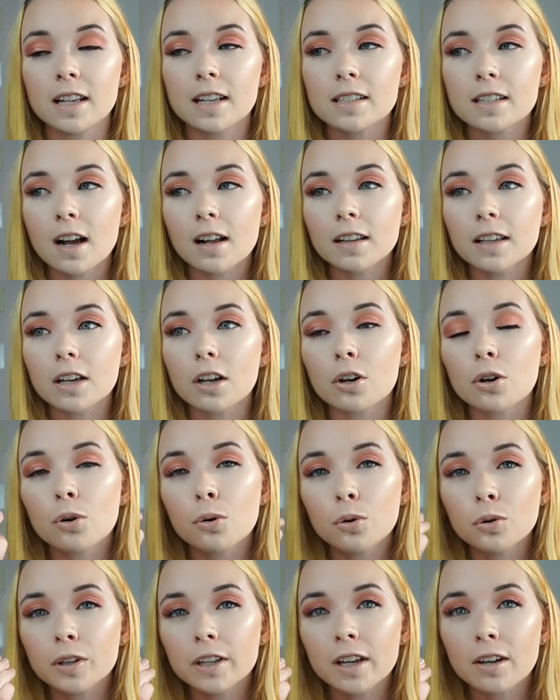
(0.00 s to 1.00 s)
It's got like a
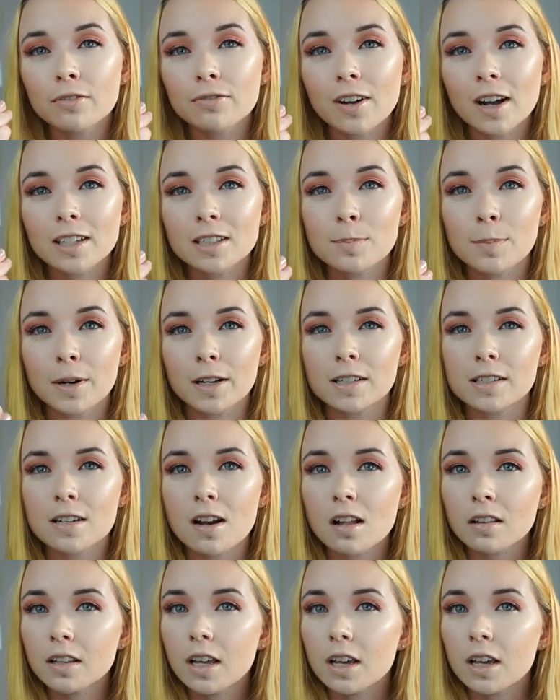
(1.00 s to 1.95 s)
cooling effect, but it's not